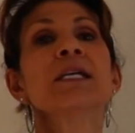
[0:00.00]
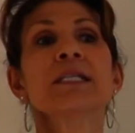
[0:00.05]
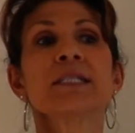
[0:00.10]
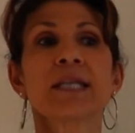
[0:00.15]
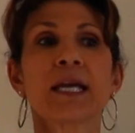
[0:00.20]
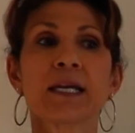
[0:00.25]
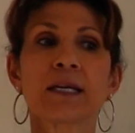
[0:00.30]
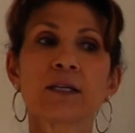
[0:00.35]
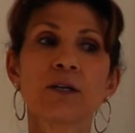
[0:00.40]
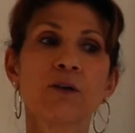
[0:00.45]

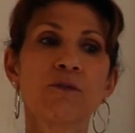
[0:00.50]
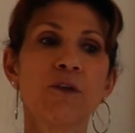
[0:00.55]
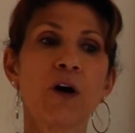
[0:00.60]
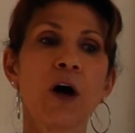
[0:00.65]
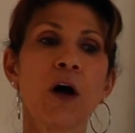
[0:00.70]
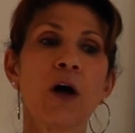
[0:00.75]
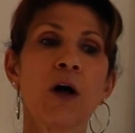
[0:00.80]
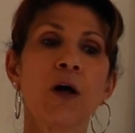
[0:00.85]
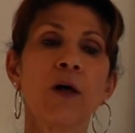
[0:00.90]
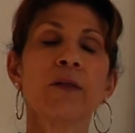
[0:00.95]
Second of
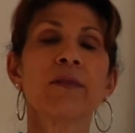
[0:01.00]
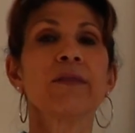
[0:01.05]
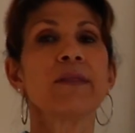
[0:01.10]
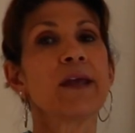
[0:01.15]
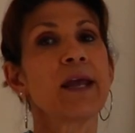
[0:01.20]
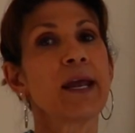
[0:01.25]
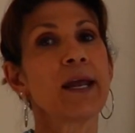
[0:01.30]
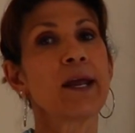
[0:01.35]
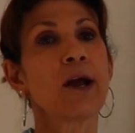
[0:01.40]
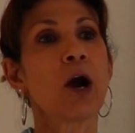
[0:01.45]
all,
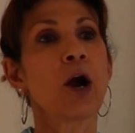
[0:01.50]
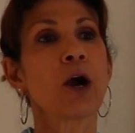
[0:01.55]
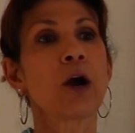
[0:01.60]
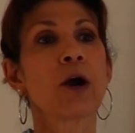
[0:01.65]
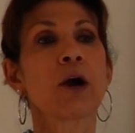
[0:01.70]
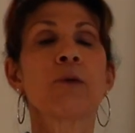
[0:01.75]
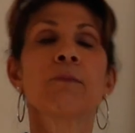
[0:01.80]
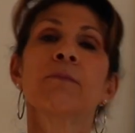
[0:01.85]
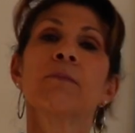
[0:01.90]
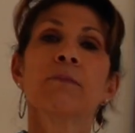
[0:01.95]
they
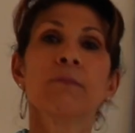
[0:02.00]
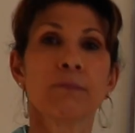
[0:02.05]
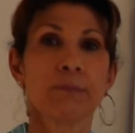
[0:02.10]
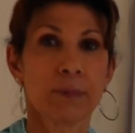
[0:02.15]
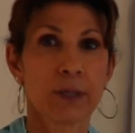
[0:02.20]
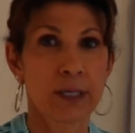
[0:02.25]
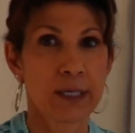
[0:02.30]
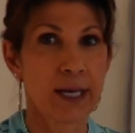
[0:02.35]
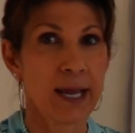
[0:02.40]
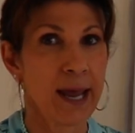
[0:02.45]
are
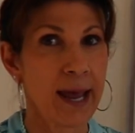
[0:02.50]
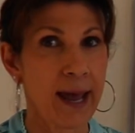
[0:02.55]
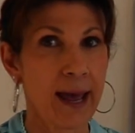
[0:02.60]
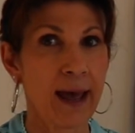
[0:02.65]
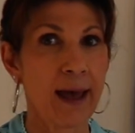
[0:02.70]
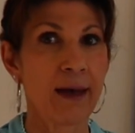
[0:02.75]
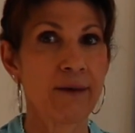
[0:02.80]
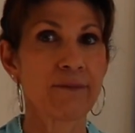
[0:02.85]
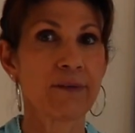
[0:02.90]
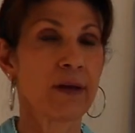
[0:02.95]
going to
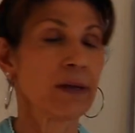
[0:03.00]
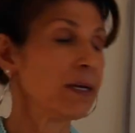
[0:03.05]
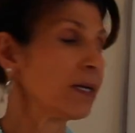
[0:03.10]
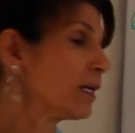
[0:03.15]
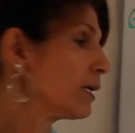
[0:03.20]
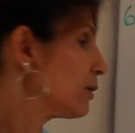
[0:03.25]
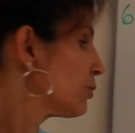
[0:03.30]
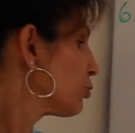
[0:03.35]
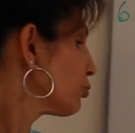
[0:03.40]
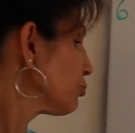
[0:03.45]
have
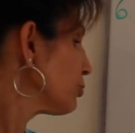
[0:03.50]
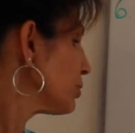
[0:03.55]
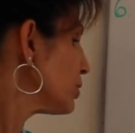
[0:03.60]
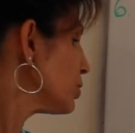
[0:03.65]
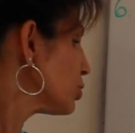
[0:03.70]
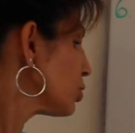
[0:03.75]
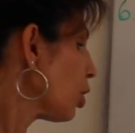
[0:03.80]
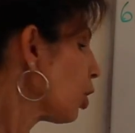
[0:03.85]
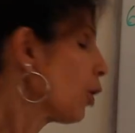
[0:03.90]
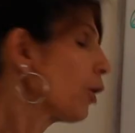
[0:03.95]
an
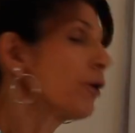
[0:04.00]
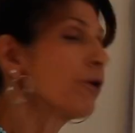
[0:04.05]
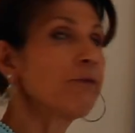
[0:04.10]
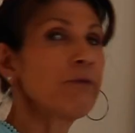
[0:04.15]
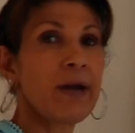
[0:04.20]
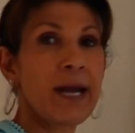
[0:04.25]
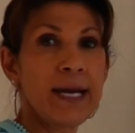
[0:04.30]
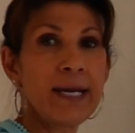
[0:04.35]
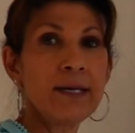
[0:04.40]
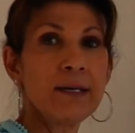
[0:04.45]
increased heart
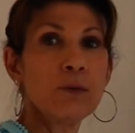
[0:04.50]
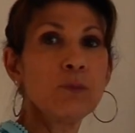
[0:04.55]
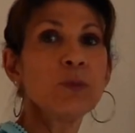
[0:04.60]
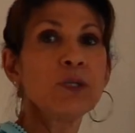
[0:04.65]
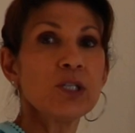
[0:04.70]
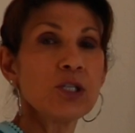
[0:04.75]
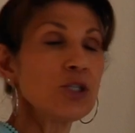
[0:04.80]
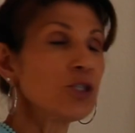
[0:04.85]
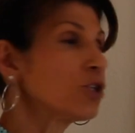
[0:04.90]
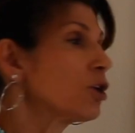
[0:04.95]
rate,
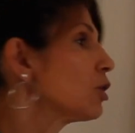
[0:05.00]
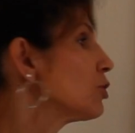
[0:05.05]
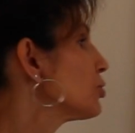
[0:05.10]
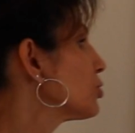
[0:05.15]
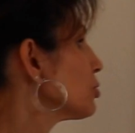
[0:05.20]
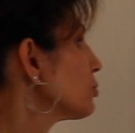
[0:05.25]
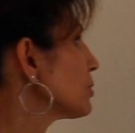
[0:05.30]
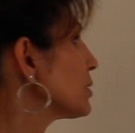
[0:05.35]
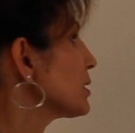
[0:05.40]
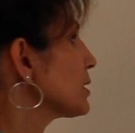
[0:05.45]
which is
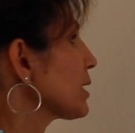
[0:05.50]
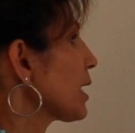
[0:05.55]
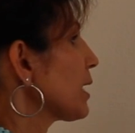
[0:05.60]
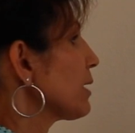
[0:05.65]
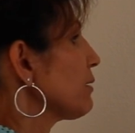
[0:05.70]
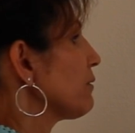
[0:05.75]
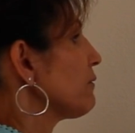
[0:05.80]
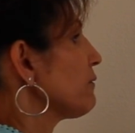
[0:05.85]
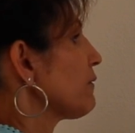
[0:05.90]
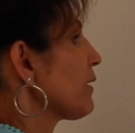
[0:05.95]
also a
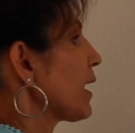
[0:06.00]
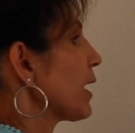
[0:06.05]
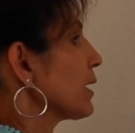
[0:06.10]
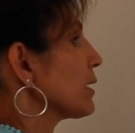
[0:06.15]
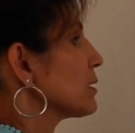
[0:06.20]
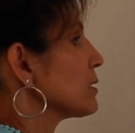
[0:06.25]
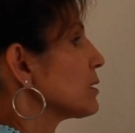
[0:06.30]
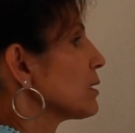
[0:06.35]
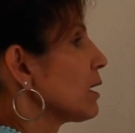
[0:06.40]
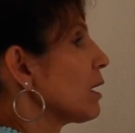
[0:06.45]
side
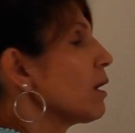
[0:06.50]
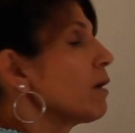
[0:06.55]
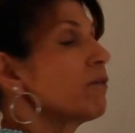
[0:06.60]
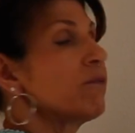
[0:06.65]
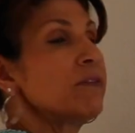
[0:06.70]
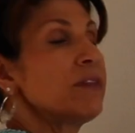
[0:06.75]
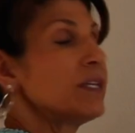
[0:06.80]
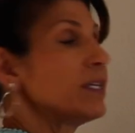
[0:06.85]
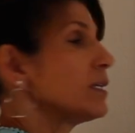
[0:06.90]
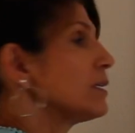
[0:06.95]
effect
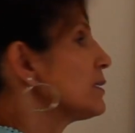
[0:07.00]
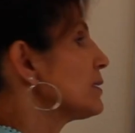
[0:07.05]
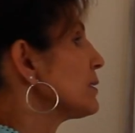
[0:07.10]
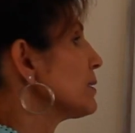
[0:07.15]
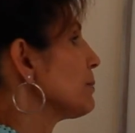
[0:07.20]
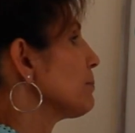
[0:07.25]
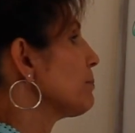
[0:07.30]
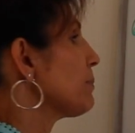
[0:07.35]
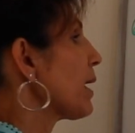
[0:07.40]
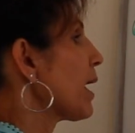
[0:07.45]
of the
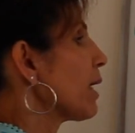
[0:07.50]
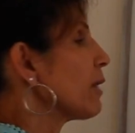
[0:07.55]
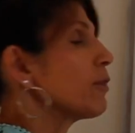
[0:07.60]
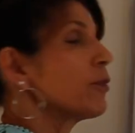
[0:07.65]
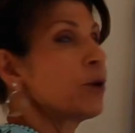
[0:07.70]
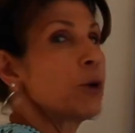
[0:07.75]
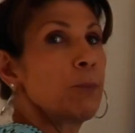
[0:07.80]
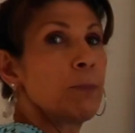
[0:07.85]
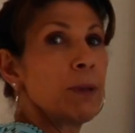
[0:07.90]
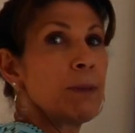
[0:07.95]

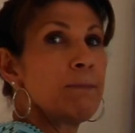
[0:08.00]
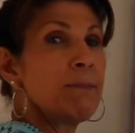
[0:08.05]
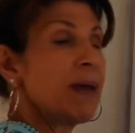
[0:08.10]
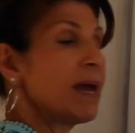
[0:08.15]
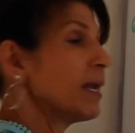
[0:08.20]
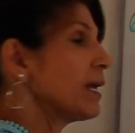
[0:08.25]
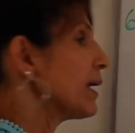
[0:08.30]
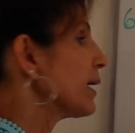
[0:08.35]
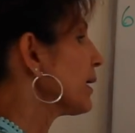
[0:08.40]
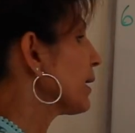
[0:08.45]

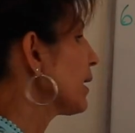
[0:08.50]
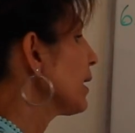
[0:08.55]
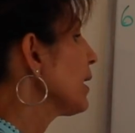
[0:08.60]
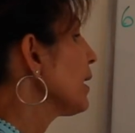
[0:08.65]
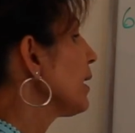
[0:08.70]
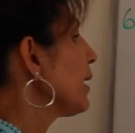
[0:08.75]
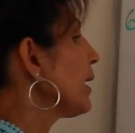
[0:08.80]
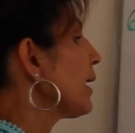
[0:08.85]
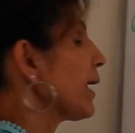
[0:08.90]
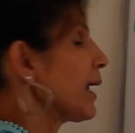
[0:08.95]
sympathomimetic
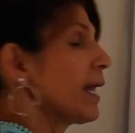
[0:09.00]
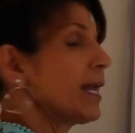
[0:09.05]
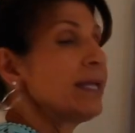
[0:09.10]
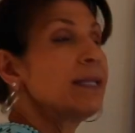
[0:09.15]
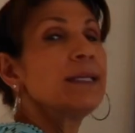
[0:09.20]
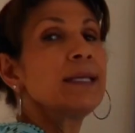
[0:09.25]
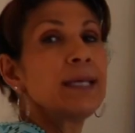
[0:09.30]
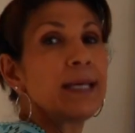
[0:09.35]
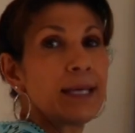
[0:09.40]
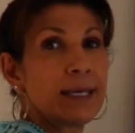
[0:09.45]

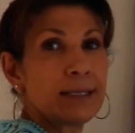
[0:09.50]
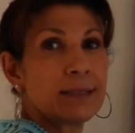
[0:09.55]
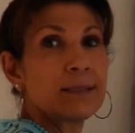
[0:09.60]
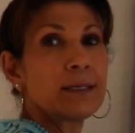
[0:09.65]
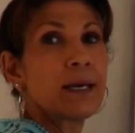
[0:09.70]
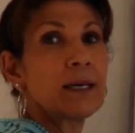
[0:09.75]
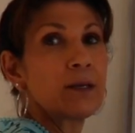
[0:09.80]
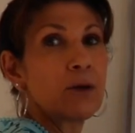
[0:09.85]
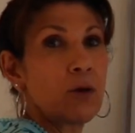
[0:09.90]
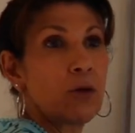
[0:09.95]
and the
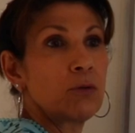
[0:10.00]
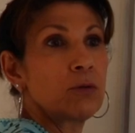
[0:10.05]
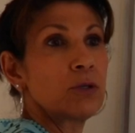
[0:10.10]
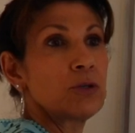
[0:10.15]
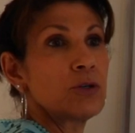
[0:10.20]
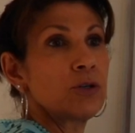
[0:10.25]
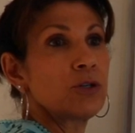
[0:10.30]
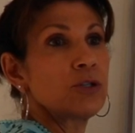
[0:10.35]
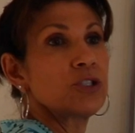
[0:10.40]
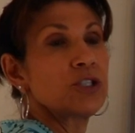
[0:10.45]

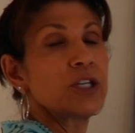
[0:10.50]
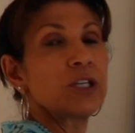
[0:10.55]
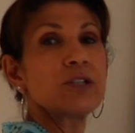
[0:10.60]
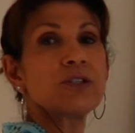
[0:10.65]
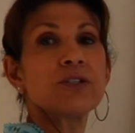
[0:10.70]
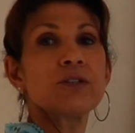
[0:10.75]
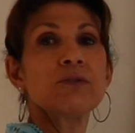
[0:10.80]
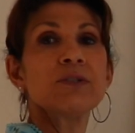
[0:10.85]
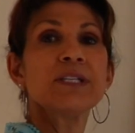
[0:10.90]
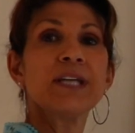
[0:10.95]
anticholinergic.
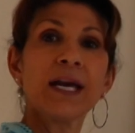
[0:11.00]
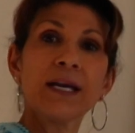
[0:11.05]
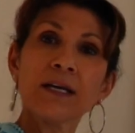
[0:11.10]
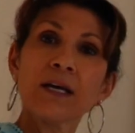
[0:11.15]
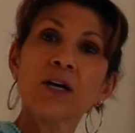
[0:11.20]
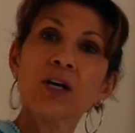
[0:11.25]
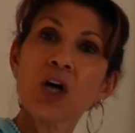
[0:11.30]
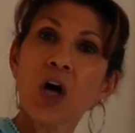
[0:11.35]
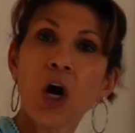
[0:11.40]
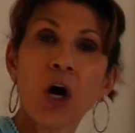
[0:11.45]
So
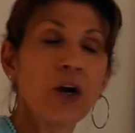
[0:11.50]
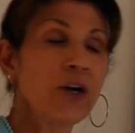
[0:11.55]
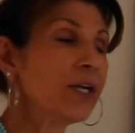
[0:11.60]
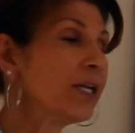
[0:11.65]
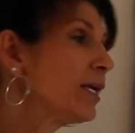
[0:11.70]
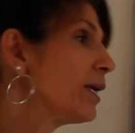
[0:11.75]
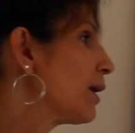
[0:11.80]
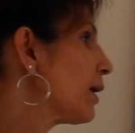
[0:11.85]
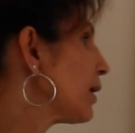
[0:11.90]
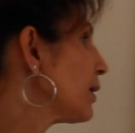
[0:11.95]

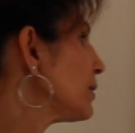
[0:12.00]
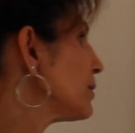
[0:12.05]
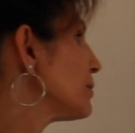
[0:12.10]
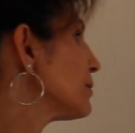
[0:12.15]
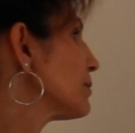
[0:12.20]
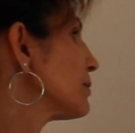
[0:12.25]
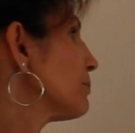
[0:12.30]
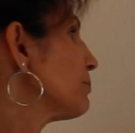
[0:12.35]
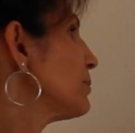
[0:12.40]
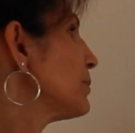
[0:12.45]
tachycardia
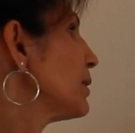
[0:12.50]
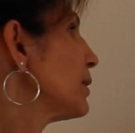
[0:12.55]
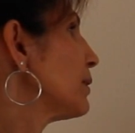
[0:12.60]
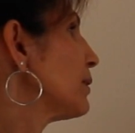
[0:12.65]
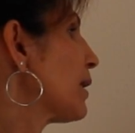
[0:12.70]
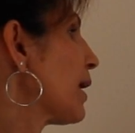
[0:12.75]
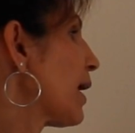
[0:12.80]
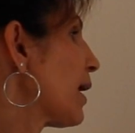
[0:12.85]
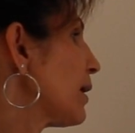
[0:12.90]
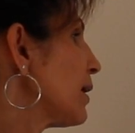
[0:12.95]
is
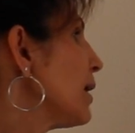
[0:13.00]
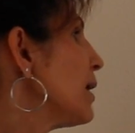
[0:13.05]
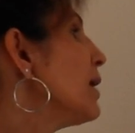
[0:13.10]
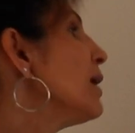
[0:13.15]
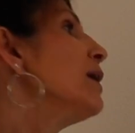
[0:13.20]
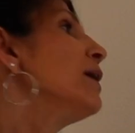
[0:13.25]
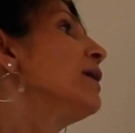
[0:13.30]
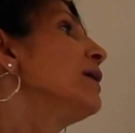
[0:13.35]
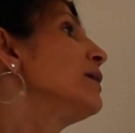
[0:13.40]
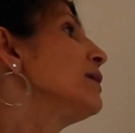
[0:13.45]
something that
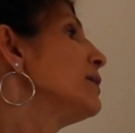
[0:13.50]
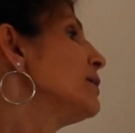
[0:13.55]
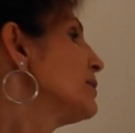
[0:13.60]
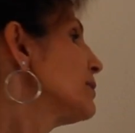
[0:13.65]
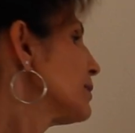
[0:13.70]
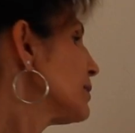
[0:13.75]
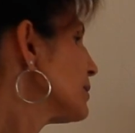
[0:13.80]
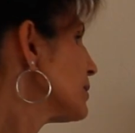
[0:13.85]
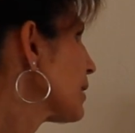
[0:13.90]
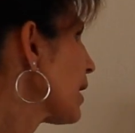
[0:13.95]

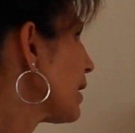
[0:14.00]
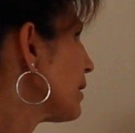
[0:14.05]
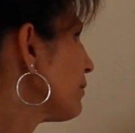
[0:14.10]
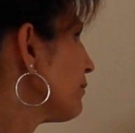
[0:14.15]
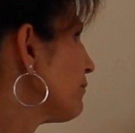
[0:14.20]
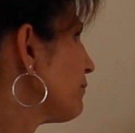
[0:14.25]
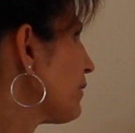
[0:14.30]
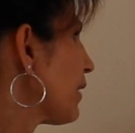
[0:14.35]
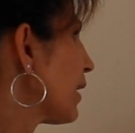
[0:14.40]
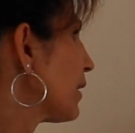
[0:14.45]
is a side
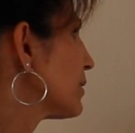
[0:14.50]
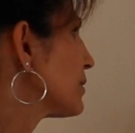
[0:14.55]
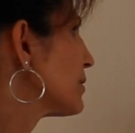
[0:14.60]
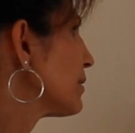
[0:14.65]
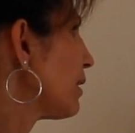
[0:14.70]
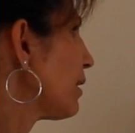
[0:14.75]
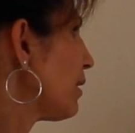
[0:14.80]
effect